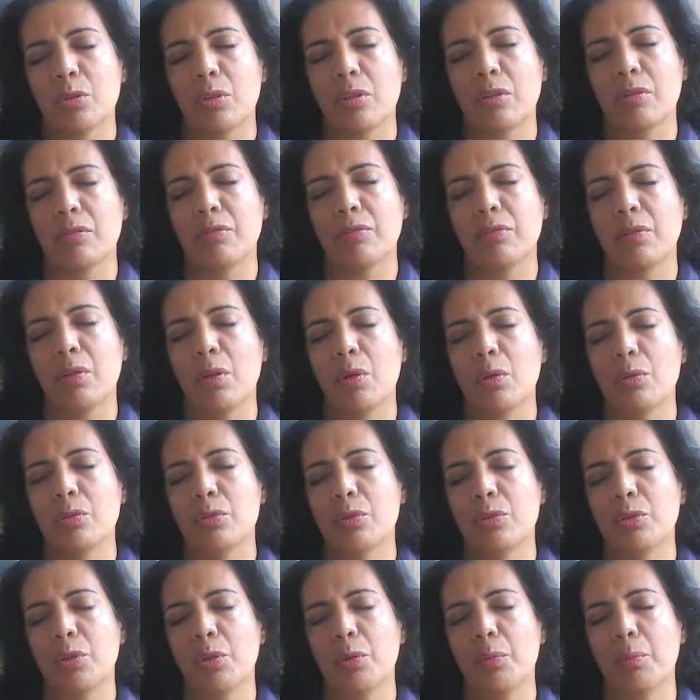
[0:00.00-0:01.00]
can
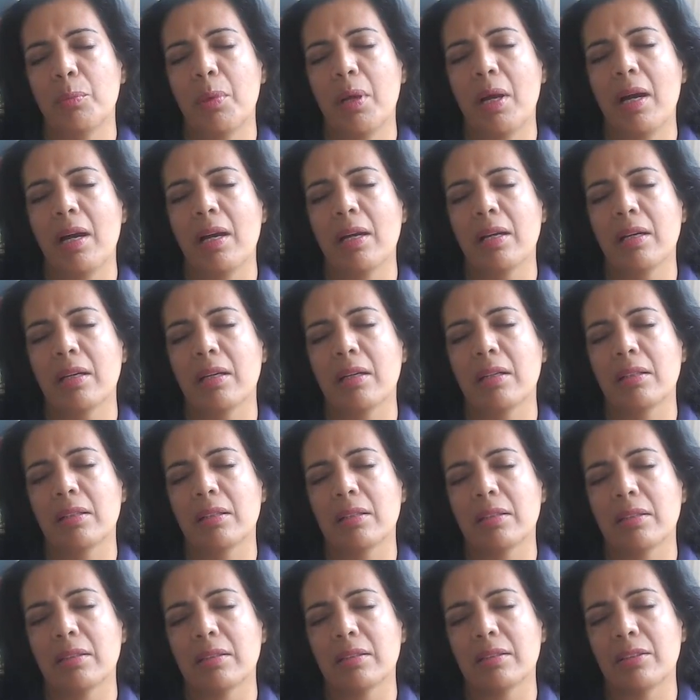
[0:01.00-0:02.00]
float on your back,
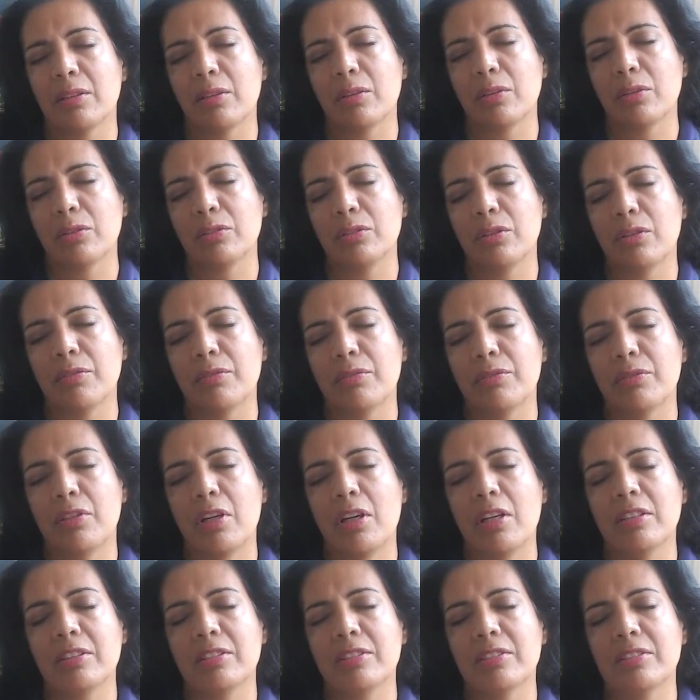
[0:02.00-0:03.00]
on your
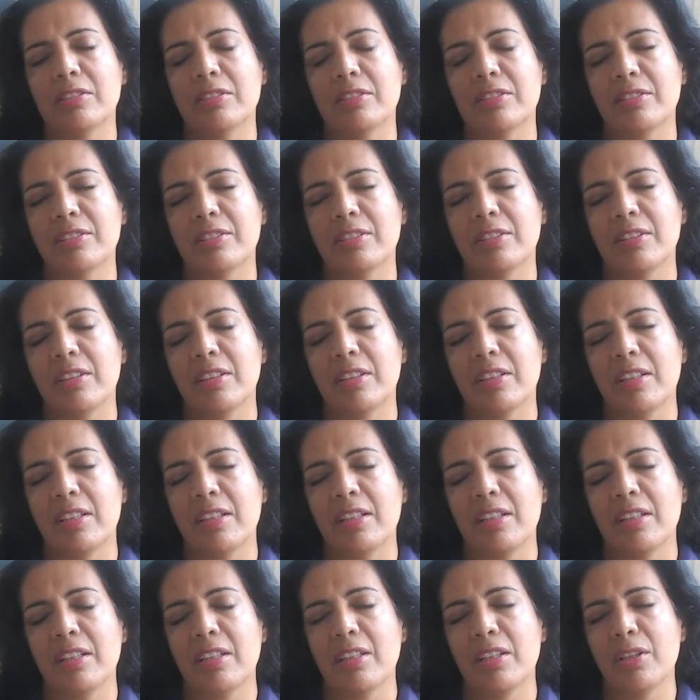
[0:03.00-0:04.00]
front.
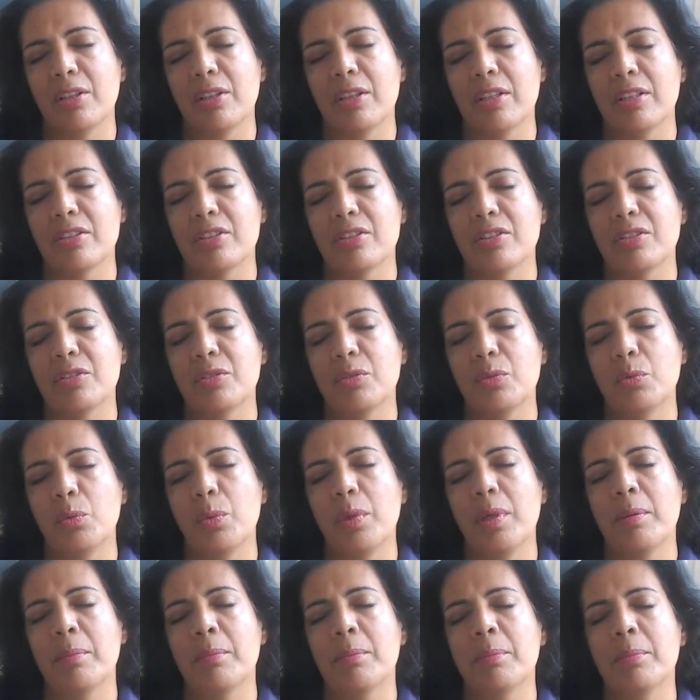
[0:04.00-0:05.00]
You can
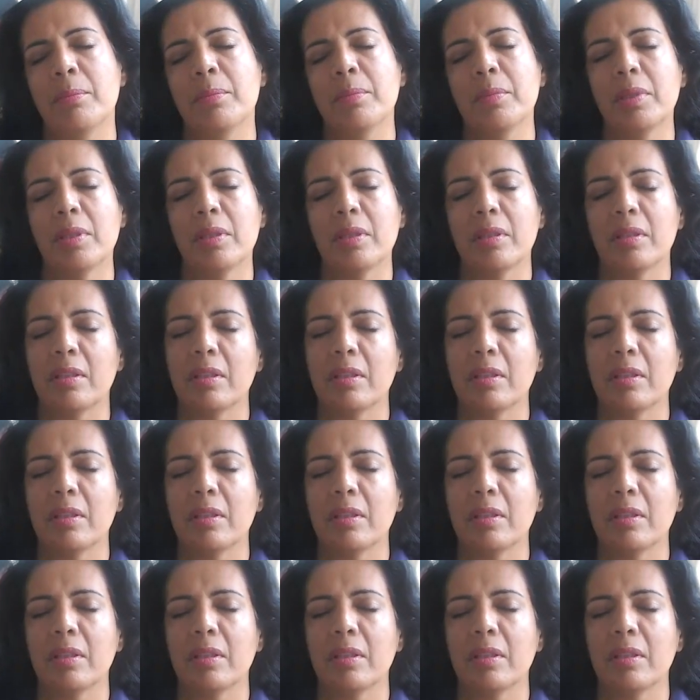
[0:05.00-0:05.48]
swim.